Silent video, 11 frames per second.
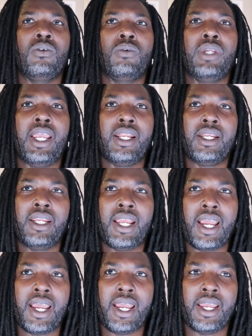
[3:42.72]
We had a
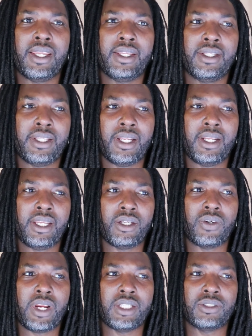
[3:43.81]
guy that had
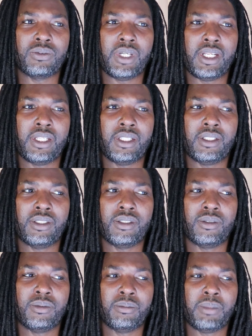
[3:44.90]
graduated
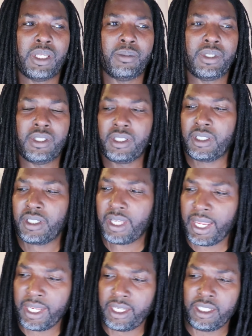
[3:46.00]
maybe
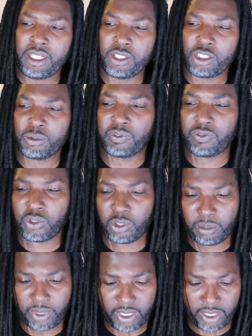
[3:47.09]
8 years before
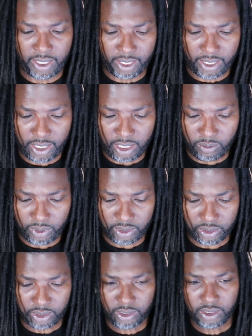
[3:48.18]
me, and he
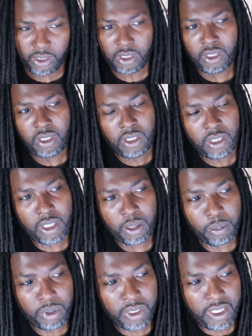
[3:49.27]
was
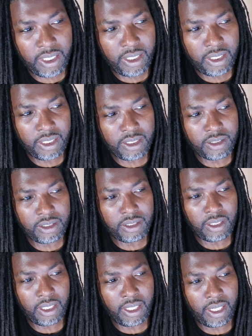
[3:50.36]
completing his
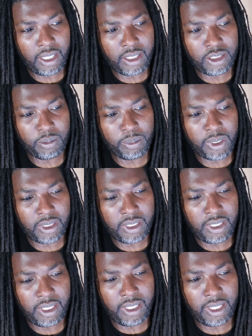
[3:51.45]

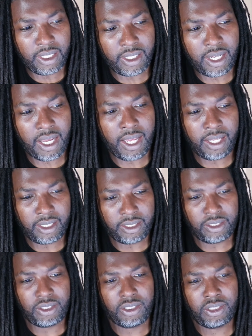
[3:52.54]
eligibility in
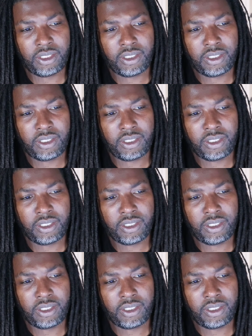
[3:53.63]
college.